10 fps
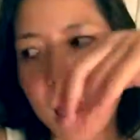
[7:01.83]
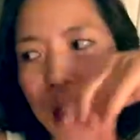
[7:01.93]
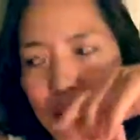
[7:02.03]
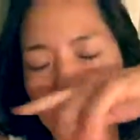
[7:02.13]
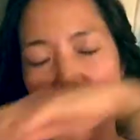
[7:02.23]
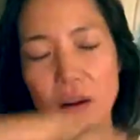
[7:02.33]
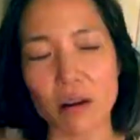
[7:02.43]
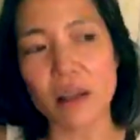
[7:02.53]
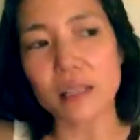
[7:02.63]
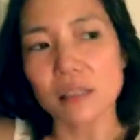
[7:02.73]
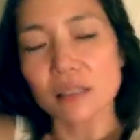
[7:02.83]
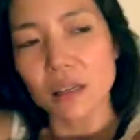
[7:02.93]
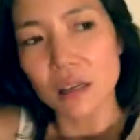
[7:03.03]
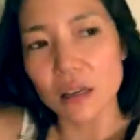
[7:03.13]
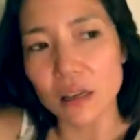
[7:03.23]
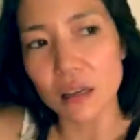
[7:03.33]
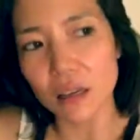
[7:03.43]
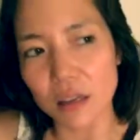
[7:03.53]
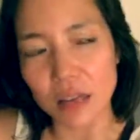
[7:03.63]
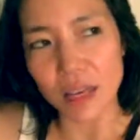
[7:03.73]
and in paradise,
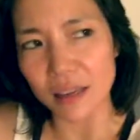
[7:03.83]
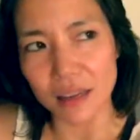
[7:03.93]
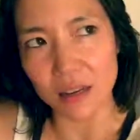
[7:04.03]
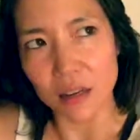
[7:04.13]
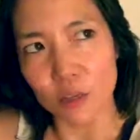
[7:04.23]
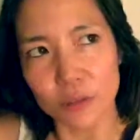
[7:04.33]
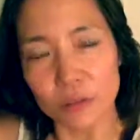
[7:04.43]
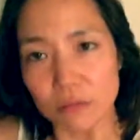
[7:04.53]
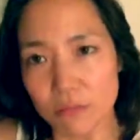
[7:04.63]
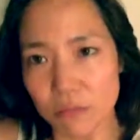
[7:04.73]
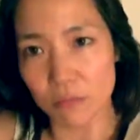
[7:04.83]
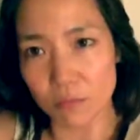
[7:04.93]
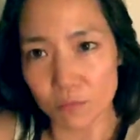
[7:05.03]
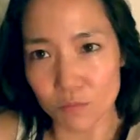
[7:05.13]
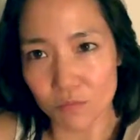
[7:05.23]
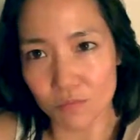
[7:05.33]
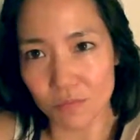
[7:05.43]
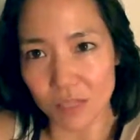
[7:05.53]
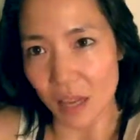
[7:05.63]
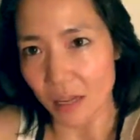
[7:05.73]
and it can include
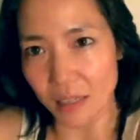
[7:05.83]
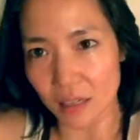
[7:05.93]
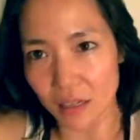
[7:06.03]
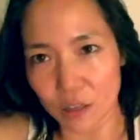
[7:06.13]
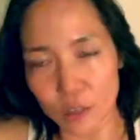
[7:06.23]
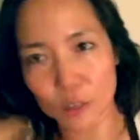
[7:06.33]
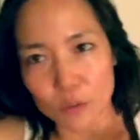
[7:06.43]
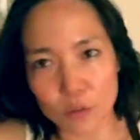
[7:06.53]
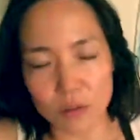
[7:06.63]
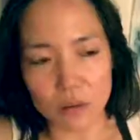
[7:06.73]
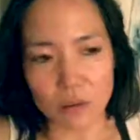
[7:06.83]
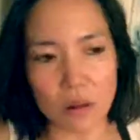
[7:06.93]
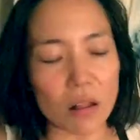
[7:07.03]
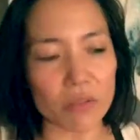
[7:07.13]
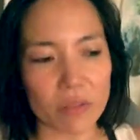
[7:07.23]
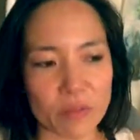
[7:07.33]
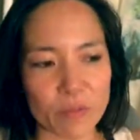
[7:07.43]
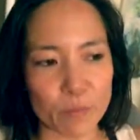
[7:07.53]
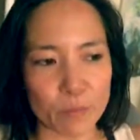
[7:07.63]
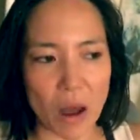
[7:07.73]
sex, it can include all of the
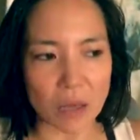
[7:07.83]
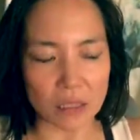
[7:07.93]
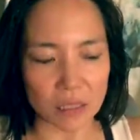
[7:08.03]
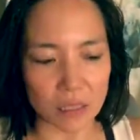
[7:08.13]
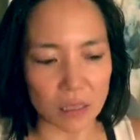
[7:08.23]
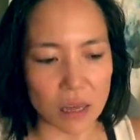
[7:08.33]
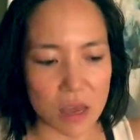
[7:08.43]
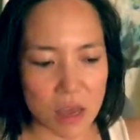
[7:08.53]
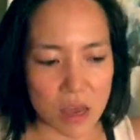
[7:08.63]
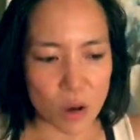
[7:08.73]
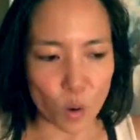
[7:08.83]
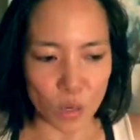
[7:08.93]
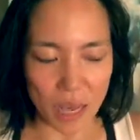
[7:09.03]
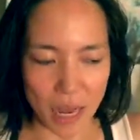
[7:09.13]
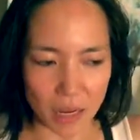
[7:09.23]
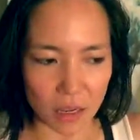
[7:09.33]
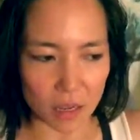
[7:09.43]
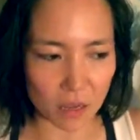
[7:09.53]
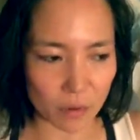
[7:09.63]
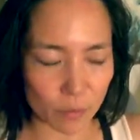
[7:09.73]
bodily,
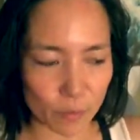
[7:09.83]
organic